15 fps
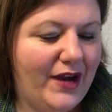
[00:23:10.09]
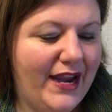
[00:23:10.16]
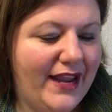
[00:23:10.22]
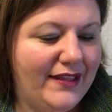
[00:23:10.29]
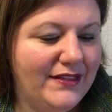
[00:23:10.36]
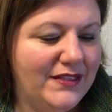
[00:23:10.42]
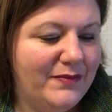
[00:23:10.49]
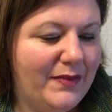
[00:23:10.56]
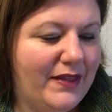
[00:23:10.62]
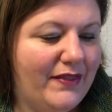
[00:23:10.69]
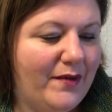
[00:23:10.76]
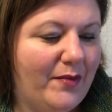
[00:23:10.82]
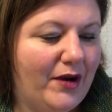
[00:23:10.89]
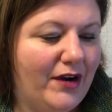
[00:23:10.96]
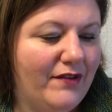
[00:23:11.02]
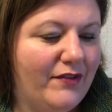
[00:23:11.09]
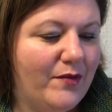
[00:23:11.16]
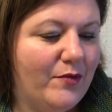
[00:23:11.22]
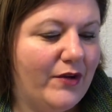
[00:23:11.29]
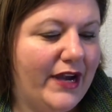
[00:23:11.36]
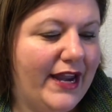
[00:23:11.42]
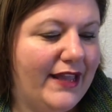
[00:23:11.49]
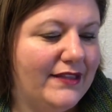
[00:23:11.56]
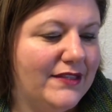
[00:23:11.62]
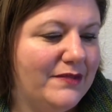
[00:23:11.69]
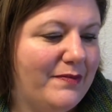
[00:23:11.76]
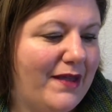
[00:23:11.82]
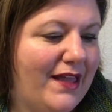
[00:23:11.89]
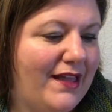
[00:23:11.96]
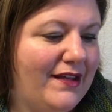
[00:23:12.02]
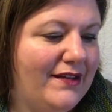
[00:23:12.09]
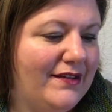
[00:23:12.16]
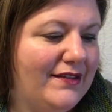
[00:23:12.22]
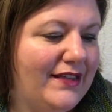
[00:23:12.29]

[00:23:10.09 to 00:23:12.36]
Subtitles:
hand spun, that part of them were hand spun.